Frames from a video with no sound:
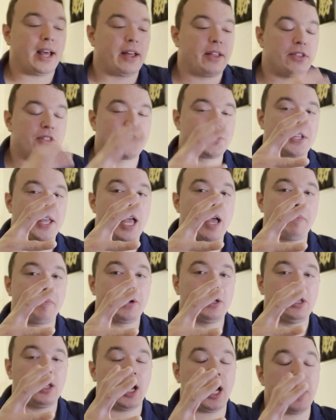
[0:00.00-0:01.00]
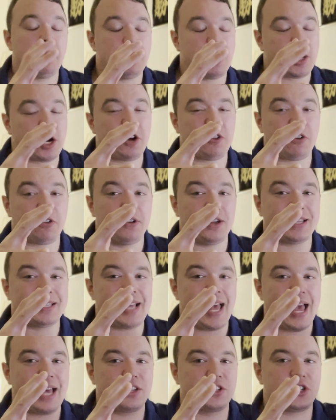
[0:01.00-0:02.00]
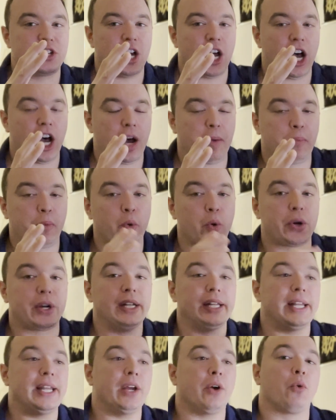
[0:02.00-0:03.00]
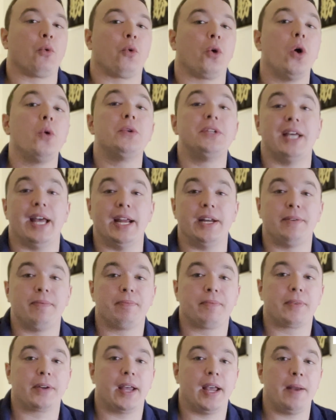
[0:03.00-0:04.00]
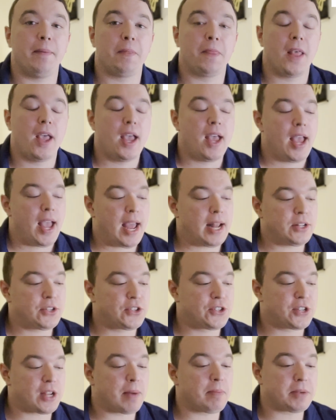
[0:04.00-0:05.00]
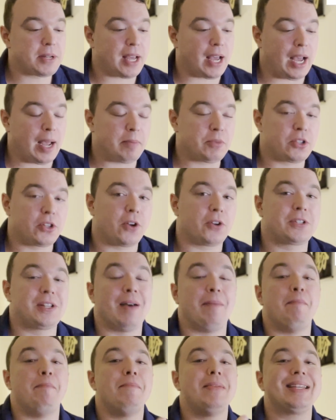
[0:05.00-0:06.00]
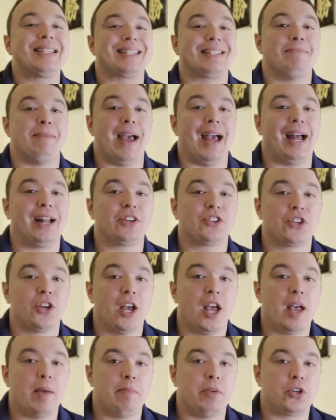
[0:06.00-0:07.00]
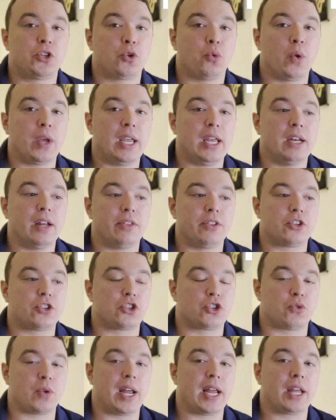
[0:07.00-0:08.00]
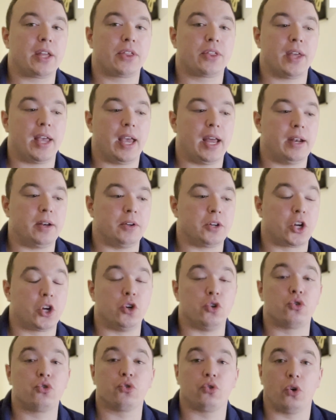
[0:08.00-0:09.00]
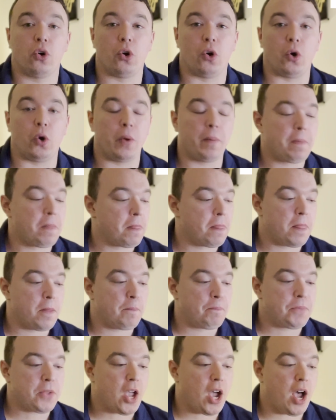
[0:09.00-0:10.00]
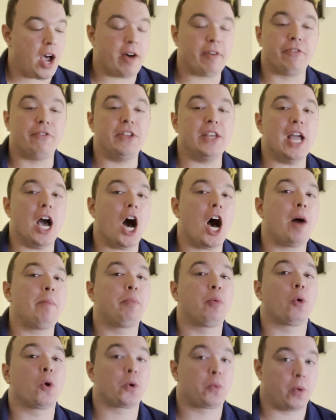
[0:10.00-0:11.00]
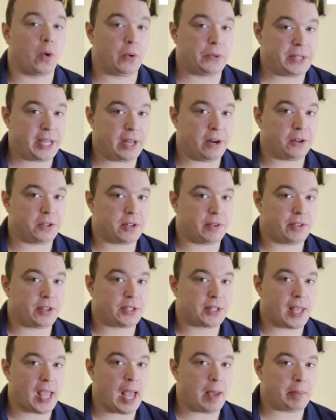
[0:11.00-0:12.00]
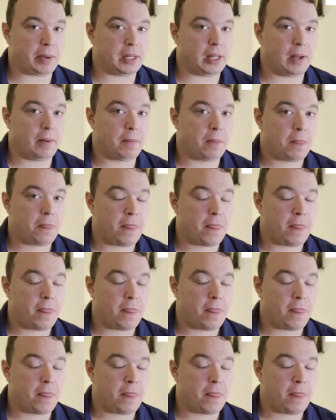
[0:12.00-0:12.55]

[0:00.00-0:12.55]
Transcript: the scapula, among other things, has to upwardly rotate, okay? And sometimes there's a mismatch between the strength and control of the upward rotators of the scapula